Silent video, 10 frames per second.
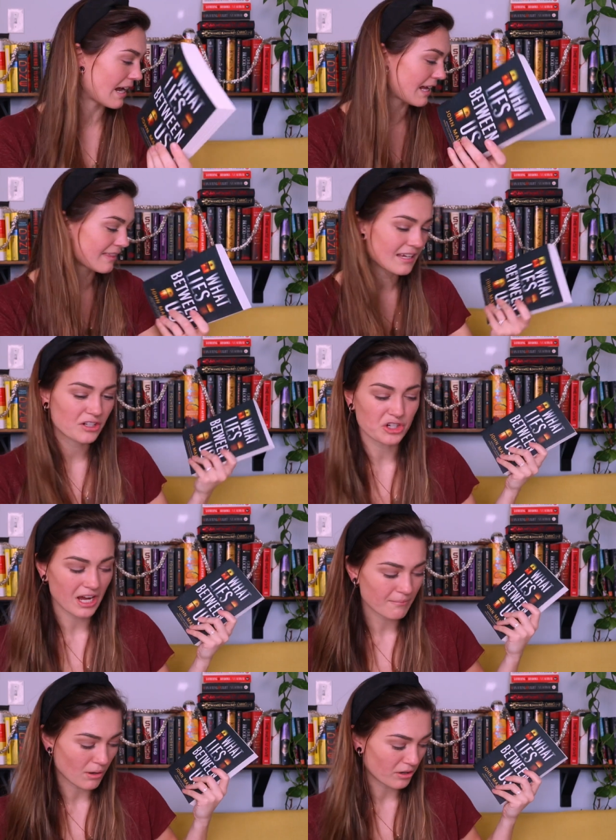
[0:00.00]
And I think
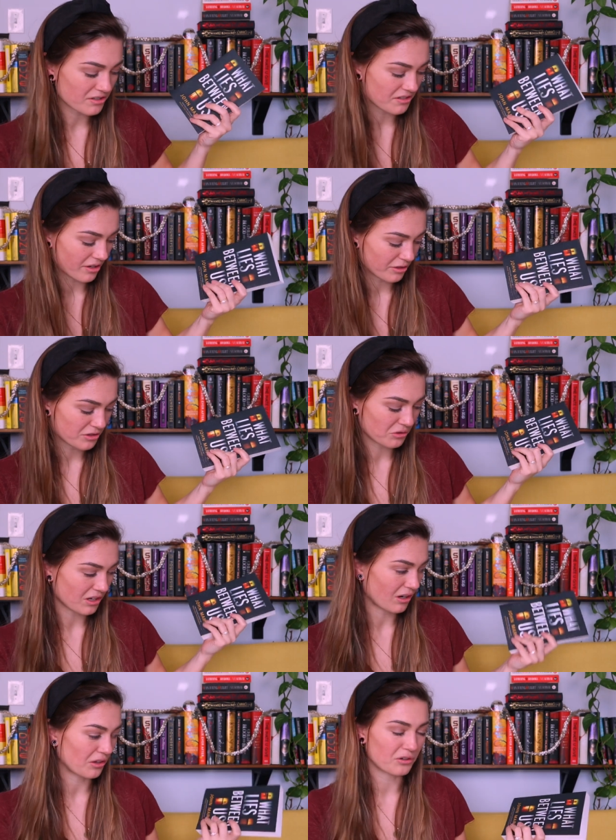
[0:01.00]
John Mars is also
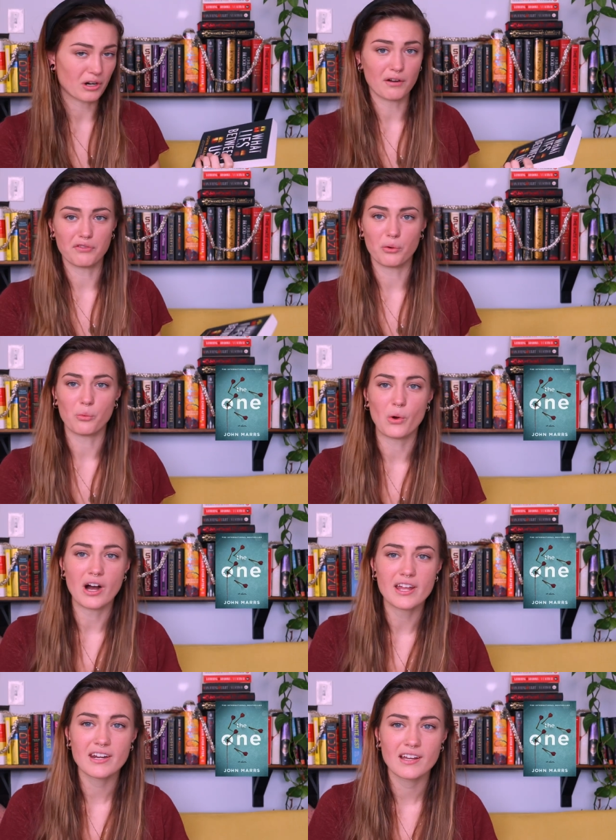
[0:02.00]
the author of The
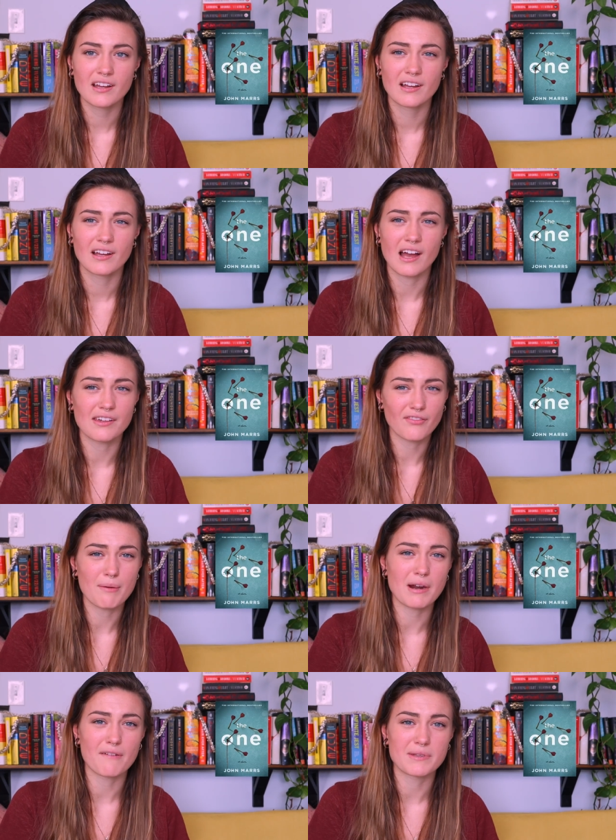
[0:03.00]
One, if I'm not